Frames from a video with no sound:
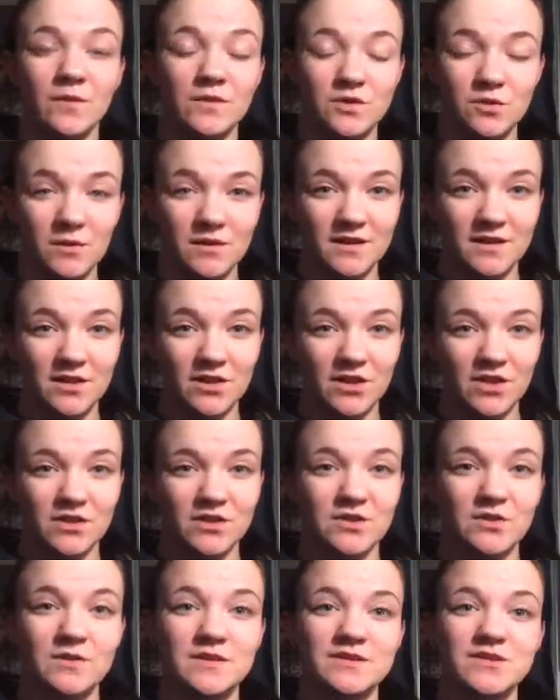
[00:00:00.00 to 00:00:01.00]
So one thing you can
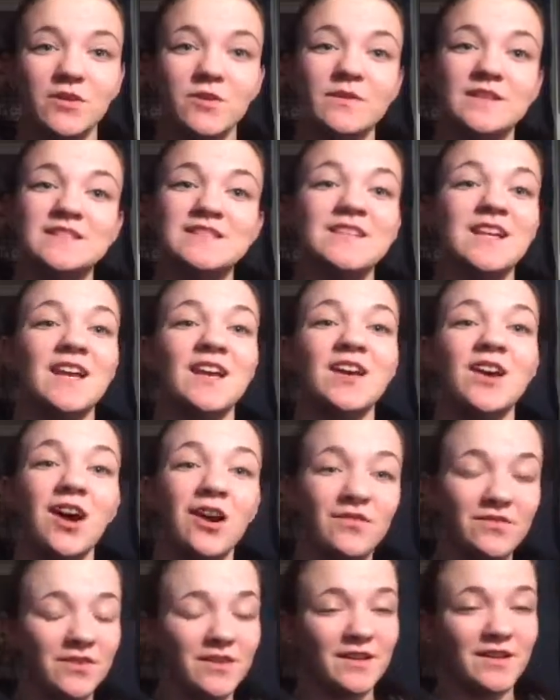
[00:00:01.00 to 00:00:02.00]
do is always stay
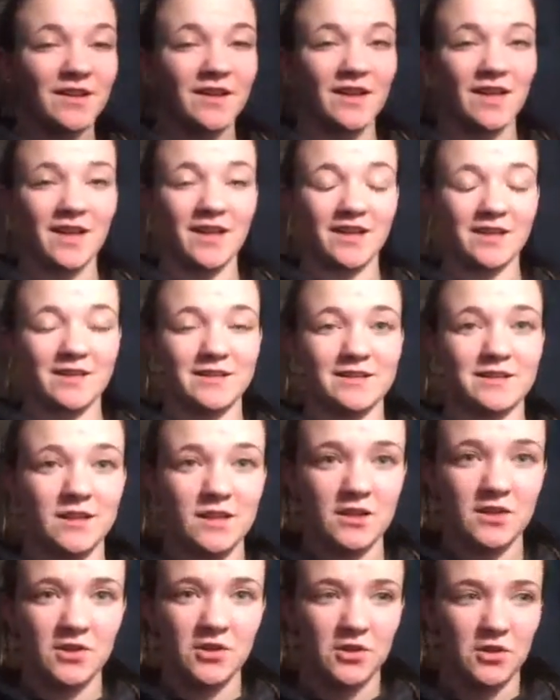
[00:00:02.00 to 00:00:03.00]
confident and
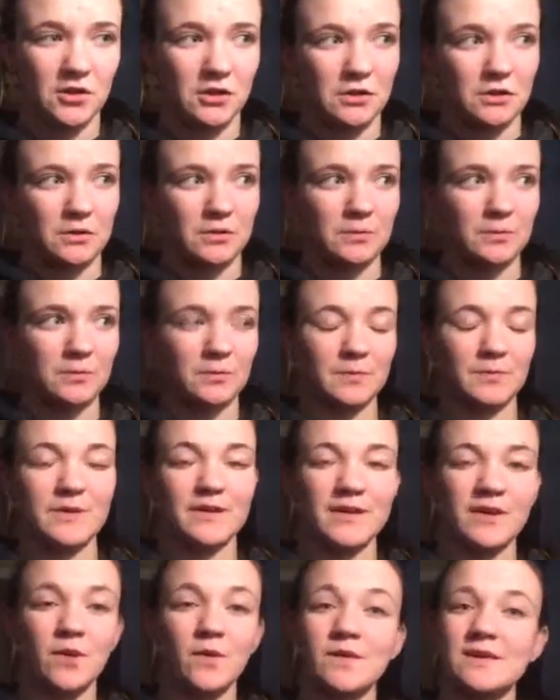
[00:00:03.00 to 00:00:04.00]

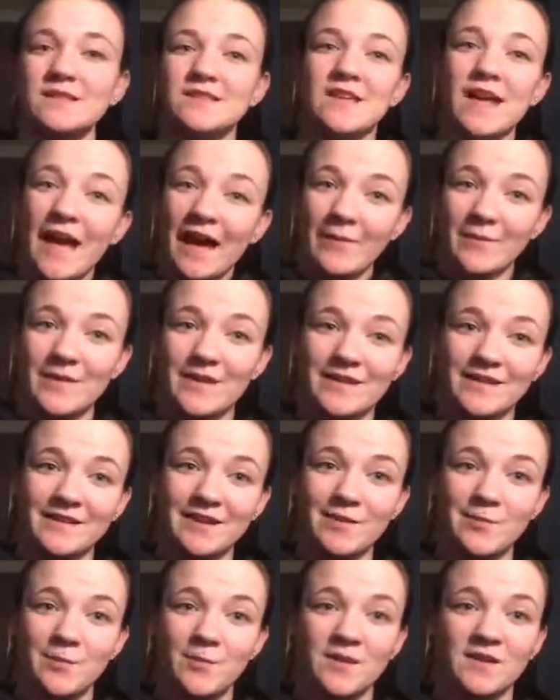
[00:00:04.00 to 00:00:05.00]
be always happy and
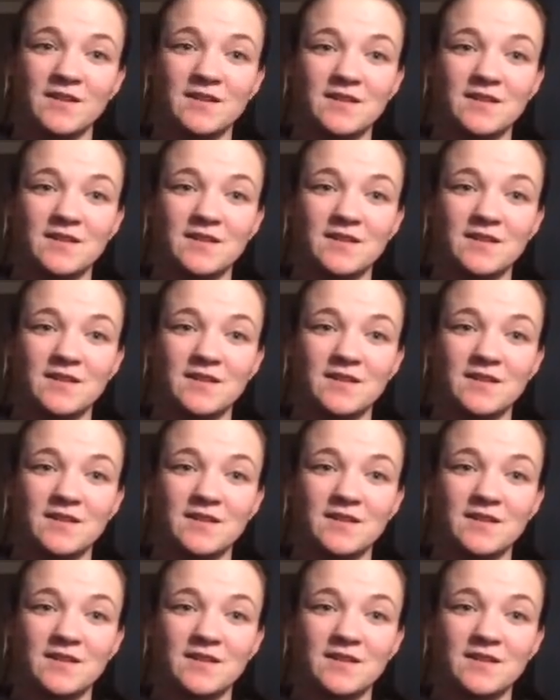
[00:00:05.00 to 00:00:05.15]
up.